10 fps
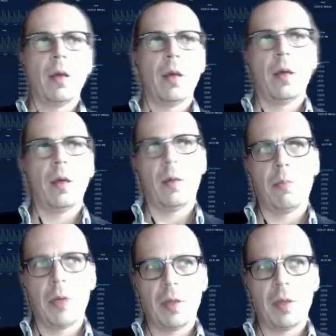
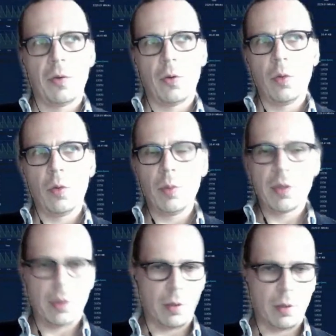but there will be
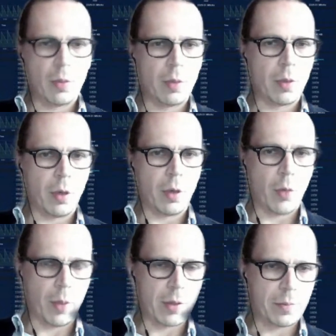certain minimal
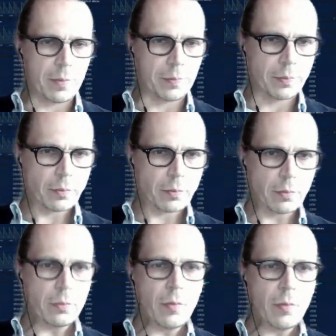requirements.
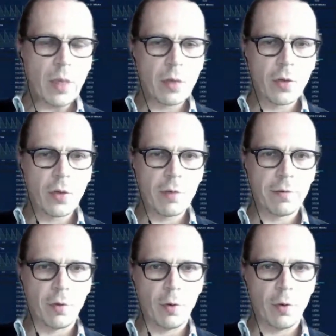
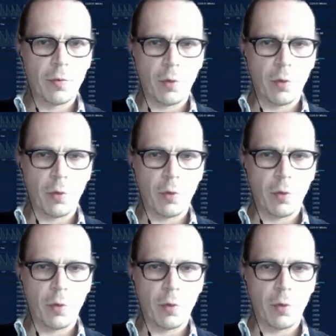Therefore,